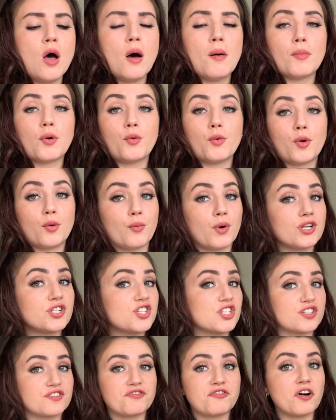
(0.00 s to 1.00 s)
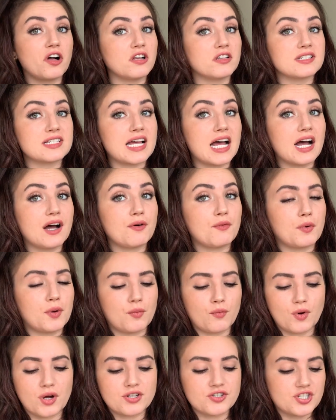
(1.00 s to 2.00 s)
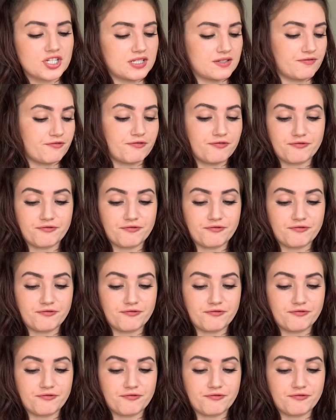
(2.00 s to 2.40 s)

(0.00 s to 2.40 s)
But when one just falls out, when one just